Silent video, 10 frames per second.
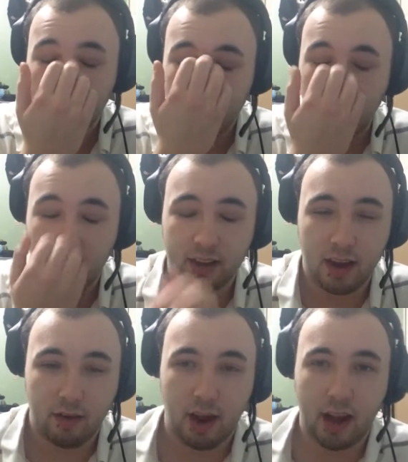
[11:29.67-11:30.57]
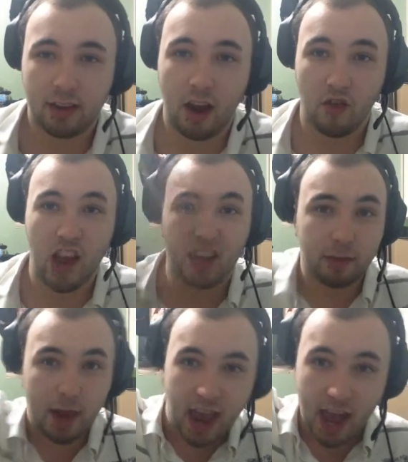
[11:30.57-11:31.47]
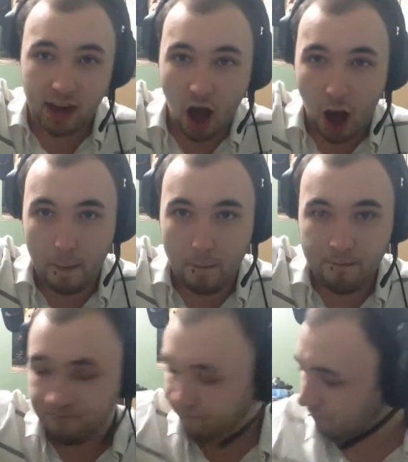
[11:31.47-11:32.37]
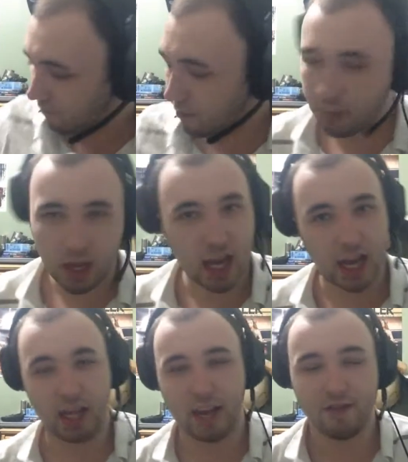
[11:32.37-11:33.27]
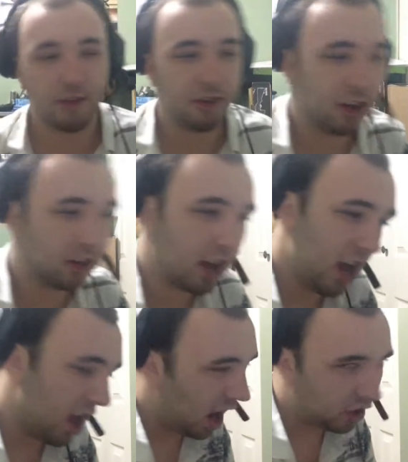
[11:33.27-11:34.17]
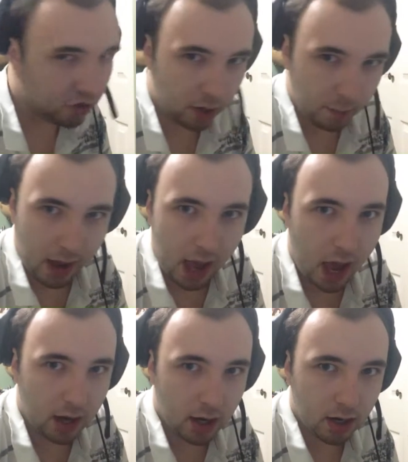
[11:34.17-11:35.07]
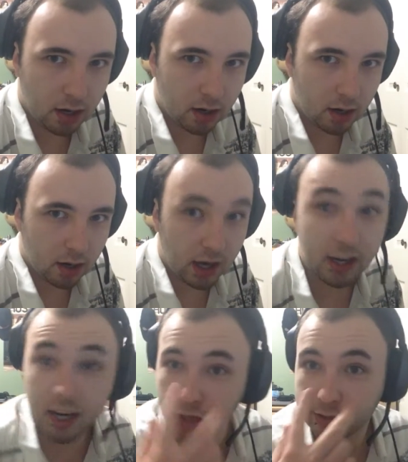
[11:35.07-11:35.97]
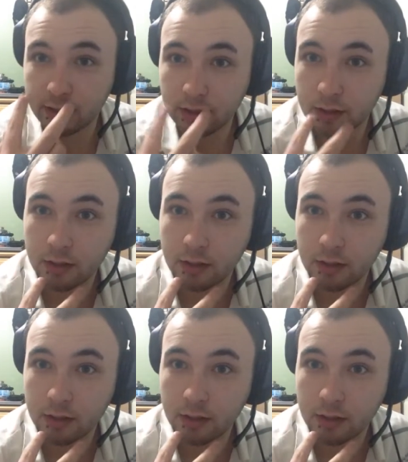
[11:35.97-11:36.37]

As I raised my hand up, leaving the field, I turned my head, in tears,